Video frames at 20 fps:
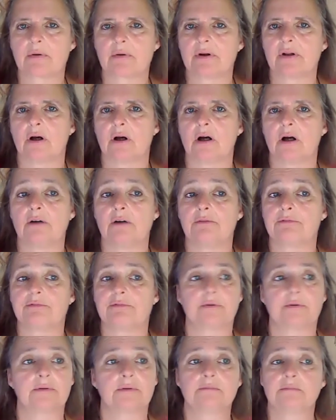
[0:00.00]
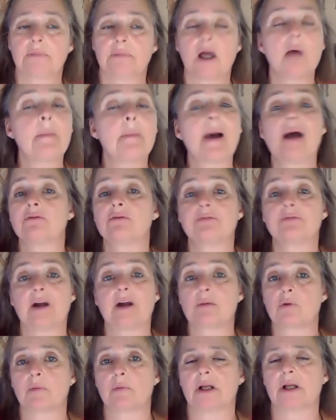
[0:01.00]
and a half about
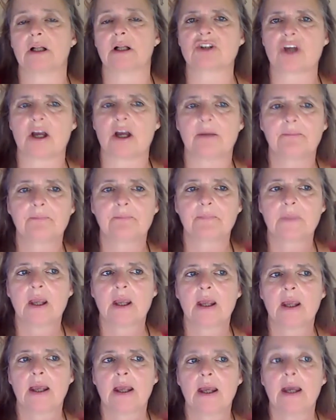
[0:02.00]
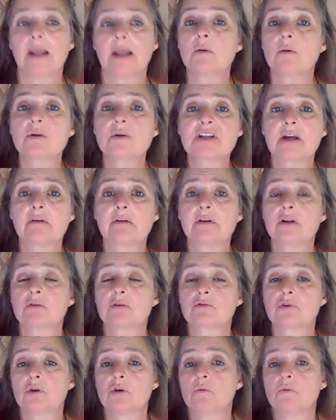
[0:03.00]
fibromyalgia. And I was there in the
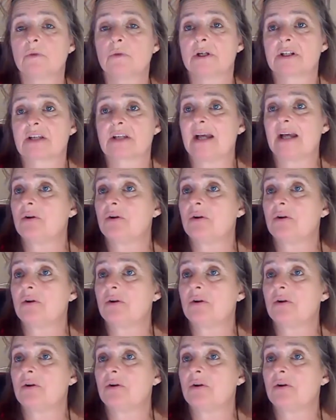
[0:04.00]
room with,